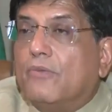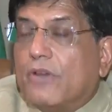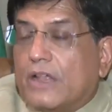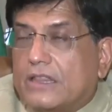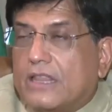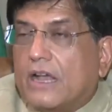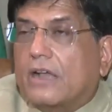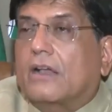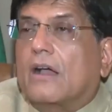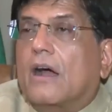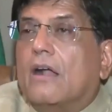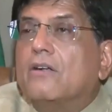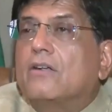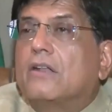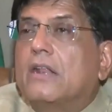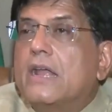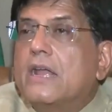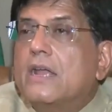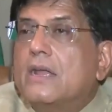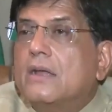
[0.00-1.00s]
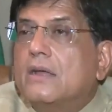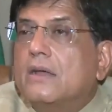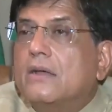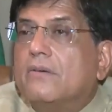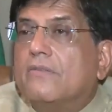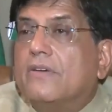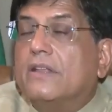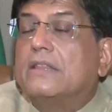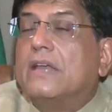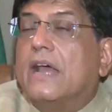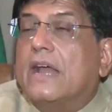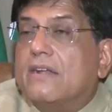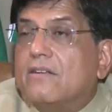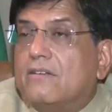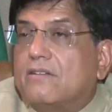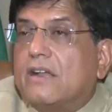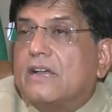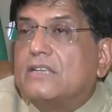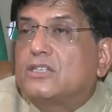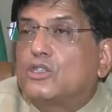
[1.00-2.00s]
with the country, with the
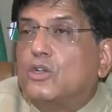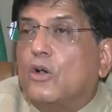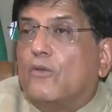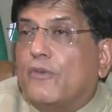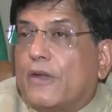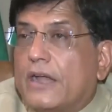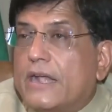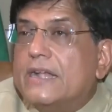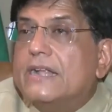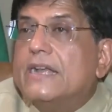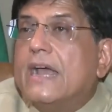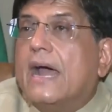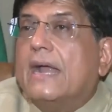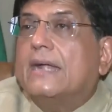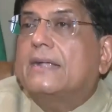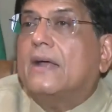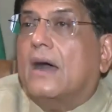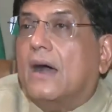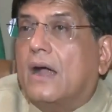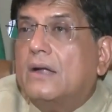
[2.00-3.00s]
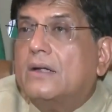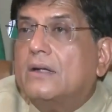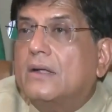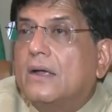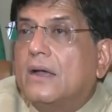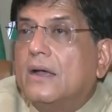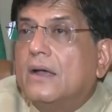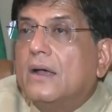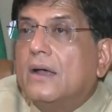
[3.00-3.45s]
interests of India at heart.